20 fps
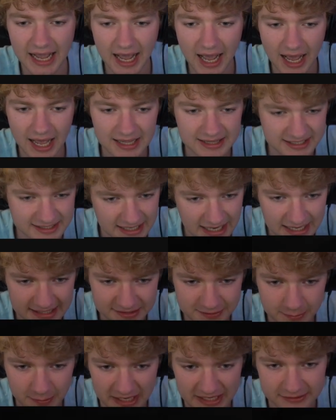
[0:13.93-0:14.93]
And
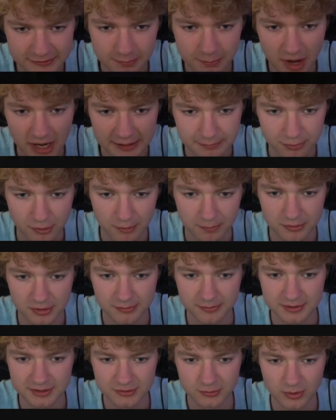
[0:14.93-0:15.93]
it's my
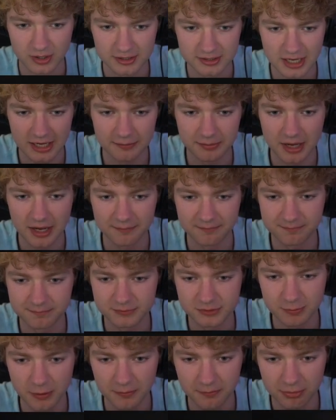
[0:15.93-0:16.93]
problem as well. I
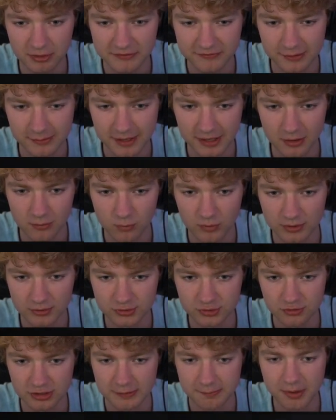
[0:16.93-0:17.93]
spoke briefly about it on Will's
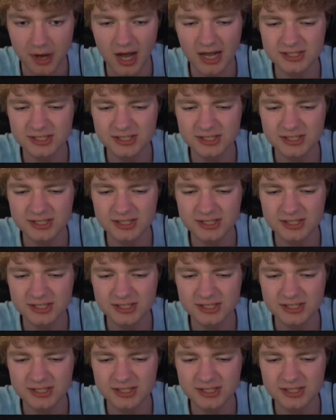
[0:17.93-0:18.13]
stream, but